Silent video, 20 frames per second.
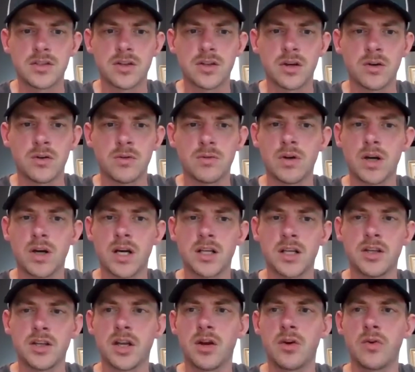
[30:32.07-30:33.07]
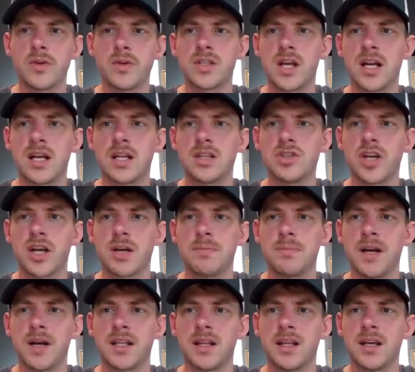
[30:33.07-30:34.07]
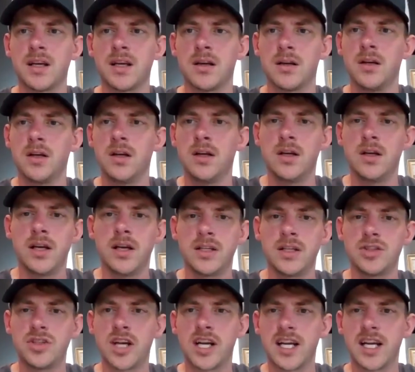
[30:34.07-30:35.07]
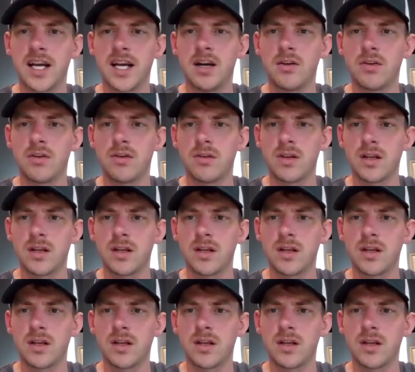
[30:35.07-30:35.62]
So you can always kind of check back there and check it out.